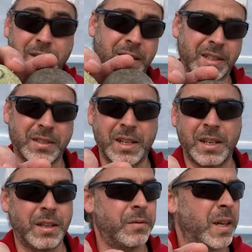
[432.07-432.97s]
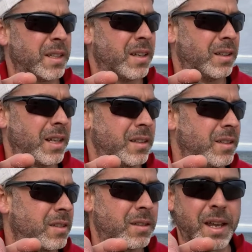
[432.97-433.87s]
And that's in fact how a lot of
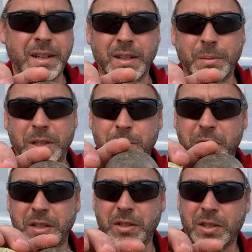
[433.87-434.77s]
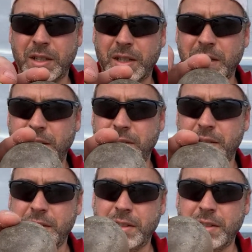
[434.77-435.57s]
these end up at the beach as